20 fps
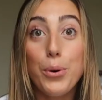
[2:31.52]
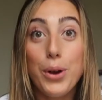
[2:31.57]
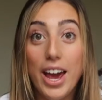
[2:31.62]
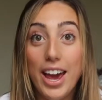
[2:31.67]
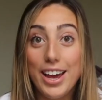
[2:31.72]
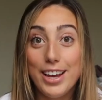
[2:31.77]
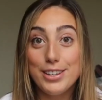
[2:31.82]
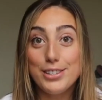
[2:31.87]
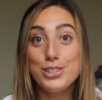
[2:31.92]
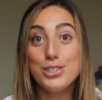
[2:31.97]

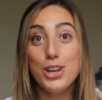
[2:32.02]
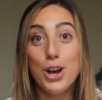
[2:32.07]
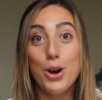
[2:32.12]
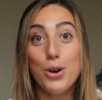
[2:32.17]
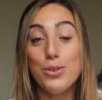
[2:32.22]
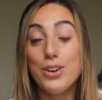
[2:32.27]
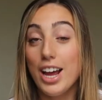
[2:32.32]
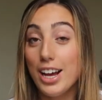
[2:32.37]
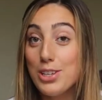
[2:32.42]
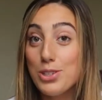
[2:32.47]
Okay,
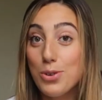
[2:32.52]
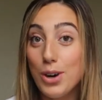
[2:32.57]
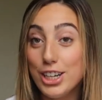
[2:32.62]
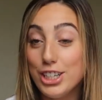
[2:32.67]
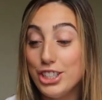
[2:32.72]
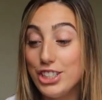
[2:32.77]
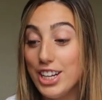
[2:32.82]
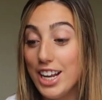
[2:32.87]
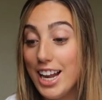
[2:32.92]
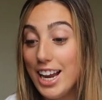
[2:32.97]
so next
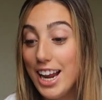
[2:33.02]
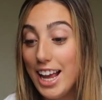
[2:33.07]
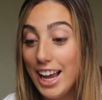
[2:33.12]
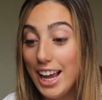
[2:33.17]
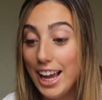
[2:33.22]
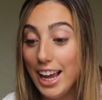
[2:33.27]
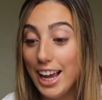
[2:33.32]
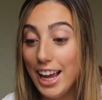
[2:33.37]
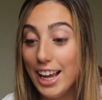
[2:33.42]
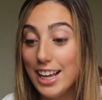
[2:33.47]
question
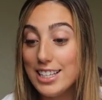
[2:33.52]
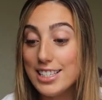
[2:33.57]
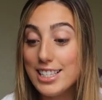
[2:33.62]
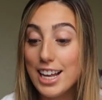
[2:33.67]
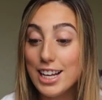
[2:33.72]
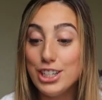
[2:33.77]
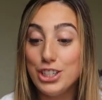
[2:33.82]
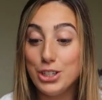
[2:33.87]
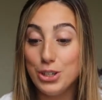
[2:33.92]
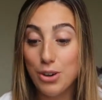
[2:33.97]
is,
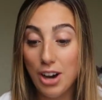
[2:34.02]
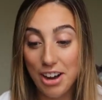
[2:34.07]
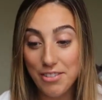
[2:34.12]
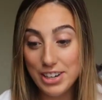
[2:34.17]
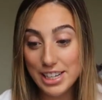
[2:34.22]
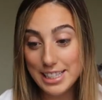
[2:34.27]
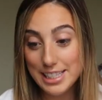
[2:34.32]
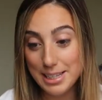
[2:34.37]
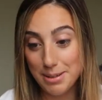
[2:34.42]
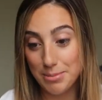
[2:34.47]
do you have
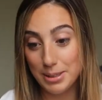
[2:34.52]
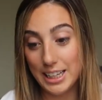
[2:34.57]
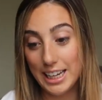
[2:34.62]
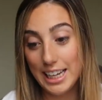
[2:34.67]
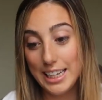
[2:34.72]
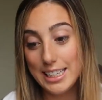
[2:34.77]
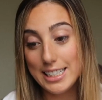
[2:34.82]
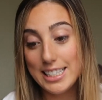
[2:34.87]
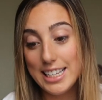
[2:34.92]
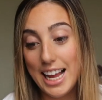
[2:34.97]
any
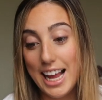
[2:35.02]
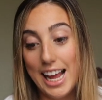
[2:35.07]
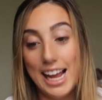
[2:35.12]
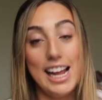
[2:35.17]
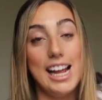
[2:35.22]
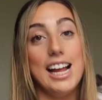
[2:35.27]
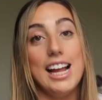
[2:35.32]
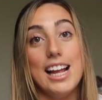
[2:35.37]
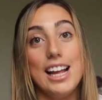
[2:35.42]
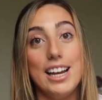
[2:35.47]
siblings
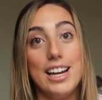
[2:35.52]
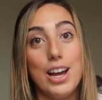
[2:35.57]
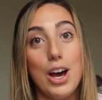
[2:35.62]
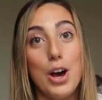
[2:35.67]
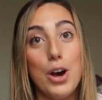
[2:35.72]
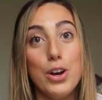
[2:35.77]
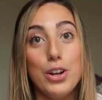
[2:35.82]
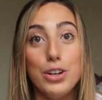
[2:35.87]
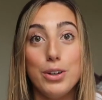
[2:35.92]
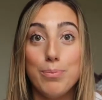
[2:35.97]
and
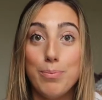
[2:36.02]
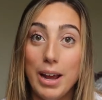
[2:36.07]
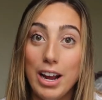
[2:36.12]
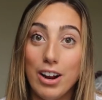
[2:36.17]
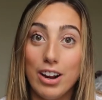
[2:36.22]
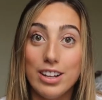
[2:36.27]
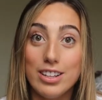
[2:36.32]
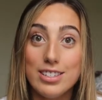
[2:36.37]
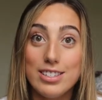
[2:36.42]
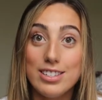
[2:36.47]

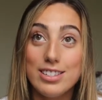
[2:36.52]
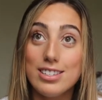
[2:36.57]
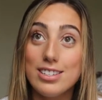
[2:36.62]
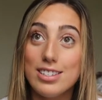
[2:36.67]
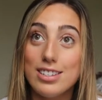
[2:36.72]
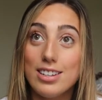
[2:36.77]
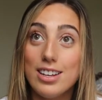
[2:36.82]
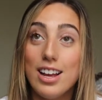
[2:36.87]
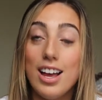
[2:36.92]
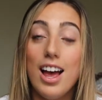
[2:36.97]

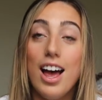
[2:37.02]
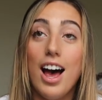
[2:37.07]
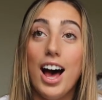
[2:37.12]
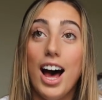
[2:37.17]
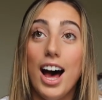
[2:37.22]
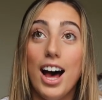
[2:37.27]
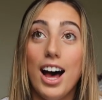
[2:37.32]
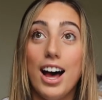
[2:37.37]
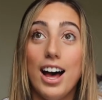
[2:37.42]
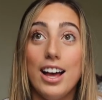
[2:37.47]
parents?
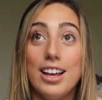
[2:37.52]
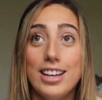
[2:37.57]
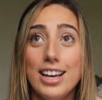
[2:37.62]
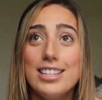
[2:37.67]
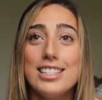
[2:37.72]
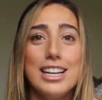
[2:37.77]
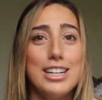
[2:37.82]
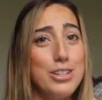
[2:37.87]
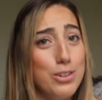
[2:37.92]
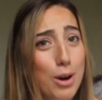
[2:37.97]
Uh,
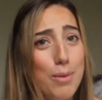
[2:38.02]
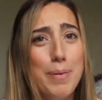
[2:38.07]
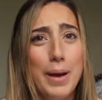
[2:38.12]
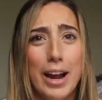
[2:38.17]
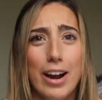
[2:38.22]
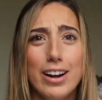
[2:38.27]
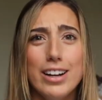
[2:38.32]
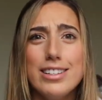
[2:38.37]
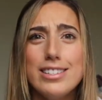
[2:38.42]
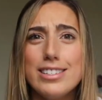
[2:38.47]
yes, I do have
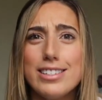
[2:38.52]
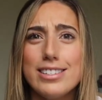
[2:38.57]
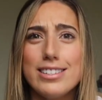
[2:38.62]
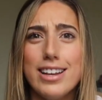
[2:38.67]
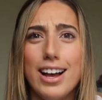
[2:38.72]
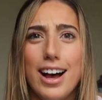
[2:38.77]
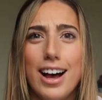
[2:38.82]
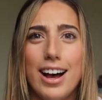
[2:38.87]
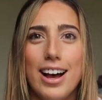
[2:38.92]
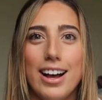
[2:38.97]
parents.
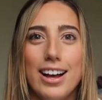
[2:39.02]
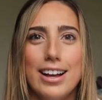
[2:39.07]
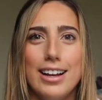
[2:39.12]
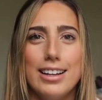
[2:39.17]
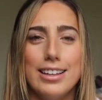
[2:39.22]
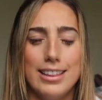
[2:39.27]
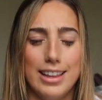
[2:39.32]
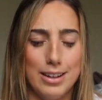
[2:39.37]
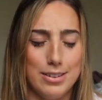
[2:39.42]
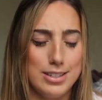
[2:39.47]

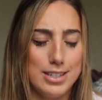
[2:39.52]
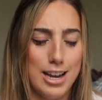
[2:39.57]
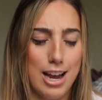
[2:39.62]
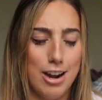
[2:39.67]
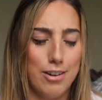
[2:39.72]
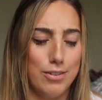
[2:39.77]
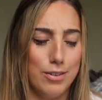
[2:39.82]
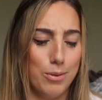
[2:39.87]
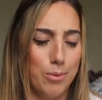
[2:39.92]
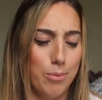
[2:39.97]
Uh, that's
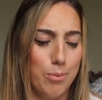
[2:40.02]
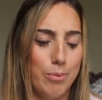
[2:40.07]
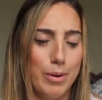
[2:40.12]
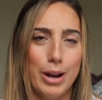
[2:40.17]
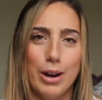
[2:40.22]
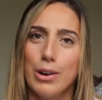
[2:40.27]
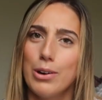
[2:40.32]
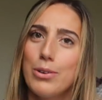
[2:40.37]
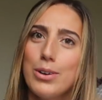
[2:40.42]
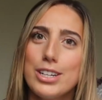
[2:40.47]
kind of a
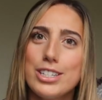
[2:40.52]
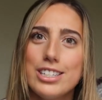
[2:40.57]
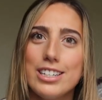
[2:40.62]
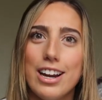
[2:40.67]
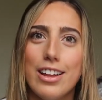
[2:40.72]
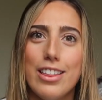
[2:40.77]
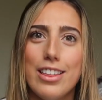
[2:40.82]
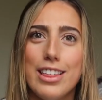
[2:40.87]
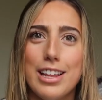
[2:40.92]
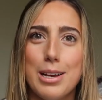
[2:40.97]
weird question
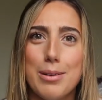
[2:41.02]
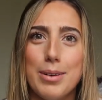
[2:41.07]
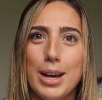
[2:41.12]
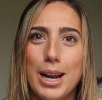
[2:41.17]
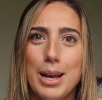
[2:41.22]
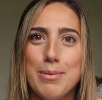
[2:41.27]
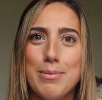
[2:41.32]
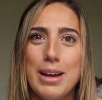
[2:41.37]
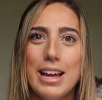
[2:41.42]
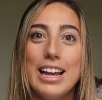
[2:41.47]
now that I think
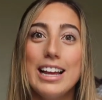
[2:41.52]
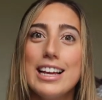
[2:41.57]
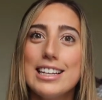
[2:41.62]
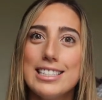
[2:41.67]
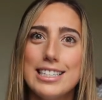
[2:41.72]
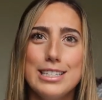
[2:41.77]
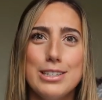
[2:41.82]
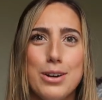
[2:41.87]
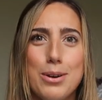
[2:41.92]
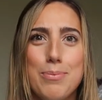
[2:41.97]
about it, but
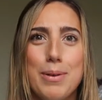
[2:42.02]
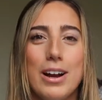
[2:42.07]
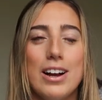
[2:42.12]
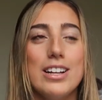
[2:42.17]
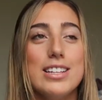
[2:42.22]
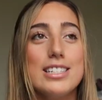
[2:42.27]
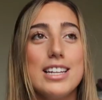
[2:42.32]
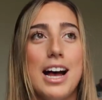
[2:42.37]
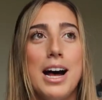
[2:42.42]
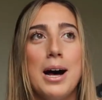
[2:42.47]
yes, I do have
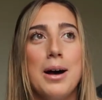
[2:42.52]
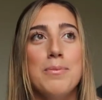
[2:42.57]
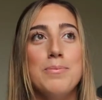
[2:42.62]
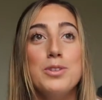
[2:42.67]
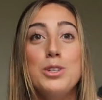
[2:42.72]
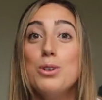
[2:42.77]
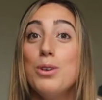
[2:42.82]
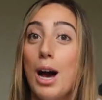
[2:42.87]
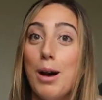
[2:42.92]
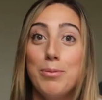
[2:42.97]
parents.
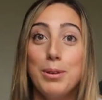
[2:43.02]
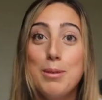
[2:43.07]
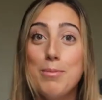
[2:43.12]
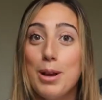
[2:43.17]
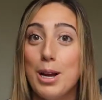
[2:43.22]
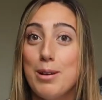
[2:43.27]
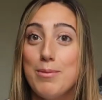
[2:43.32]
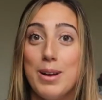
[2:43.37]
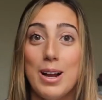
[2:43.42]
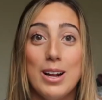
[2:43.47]
Um, two happily
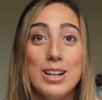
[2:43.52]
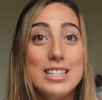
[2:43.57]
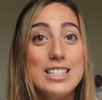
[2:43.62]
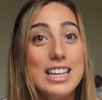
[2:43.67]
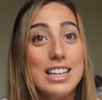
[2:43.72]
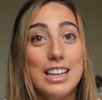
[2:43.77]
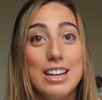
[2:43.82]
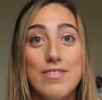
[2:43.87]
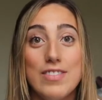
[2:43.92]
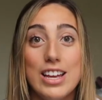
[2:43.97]
married parents.
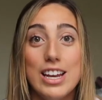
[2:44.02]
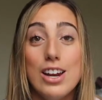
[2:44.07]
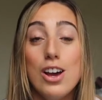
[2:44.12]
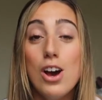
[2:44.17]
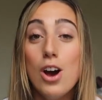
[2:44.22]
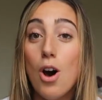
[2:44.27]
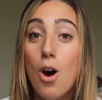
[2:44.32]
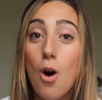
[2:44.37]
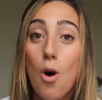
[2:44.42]
They live in